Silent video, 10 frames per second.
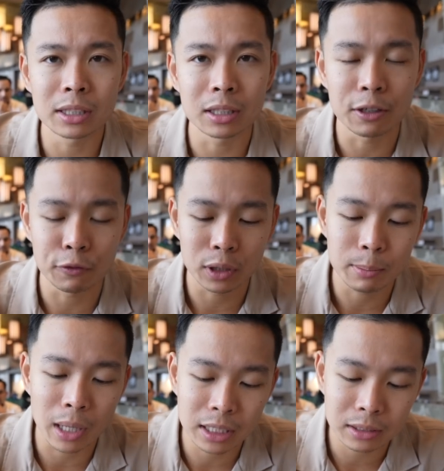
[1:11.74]
eats it differently,
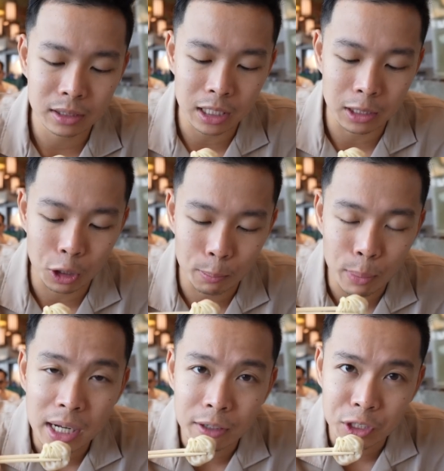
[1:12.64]
but I take a little
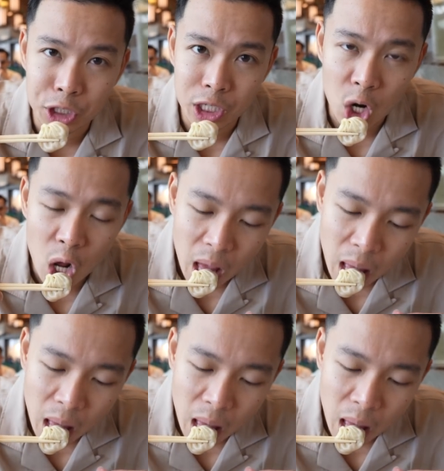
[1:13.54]
bite of the shell.